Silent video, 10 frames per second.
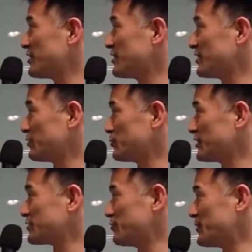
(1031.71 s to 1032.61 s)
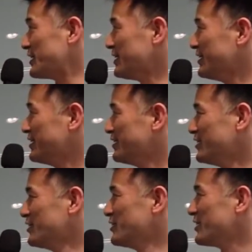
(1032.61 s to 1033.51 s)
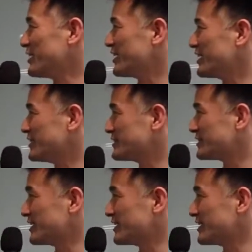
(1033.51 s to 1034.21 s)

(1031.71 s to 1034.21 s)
It works for me, and